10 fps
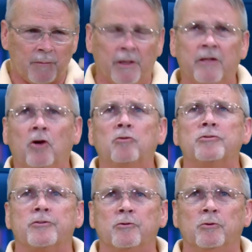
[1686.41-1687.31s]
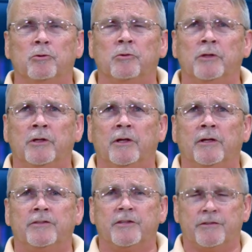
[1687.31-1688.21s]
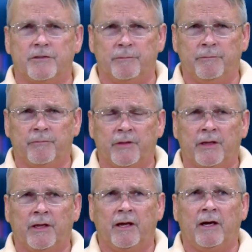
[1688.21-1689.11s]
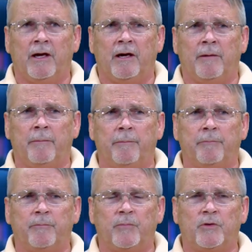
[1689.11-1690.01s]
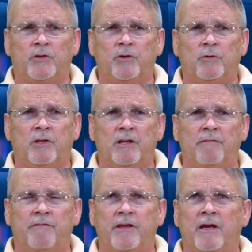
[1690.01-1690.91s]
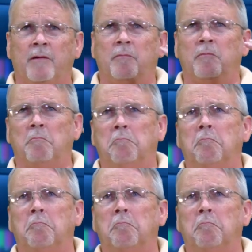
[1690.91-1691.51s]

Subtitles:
the local school system to give them